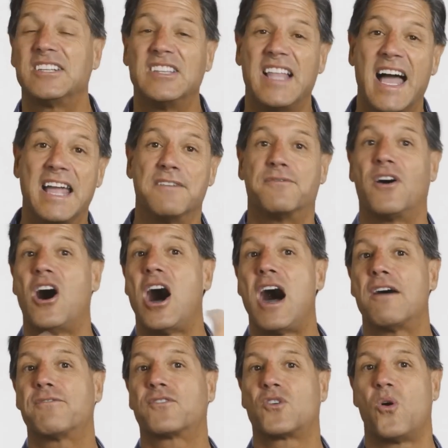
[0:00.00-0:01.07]
life
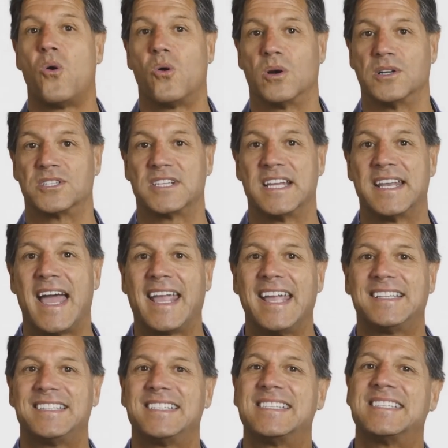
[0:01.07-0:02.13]
off course. And I
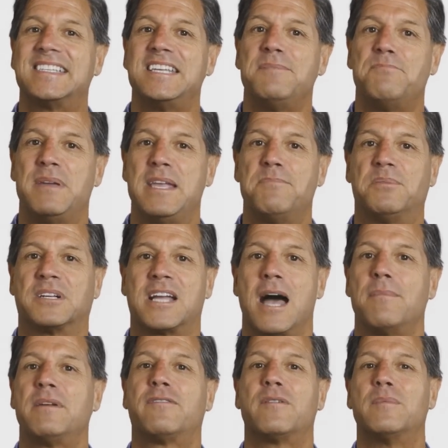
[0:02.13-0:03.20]
get to see people
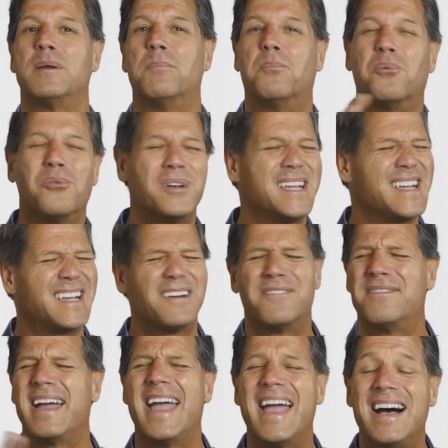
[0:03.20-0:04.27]
coming from the brink
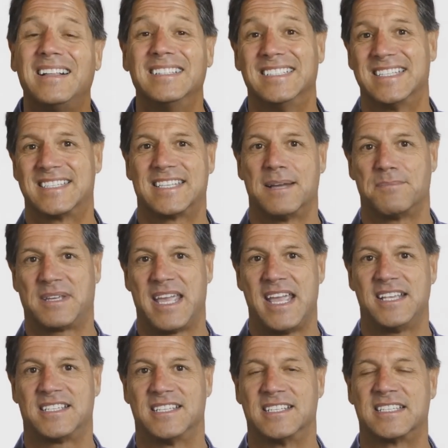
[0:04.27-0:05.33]
of hell in some
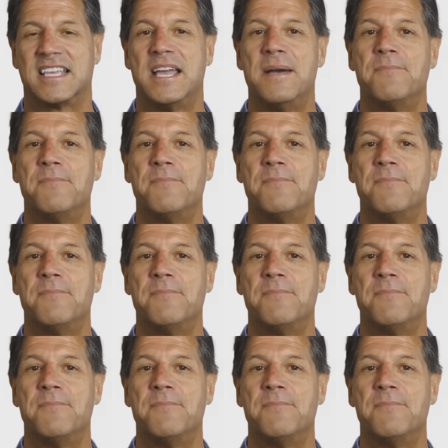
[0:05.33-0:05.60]
cases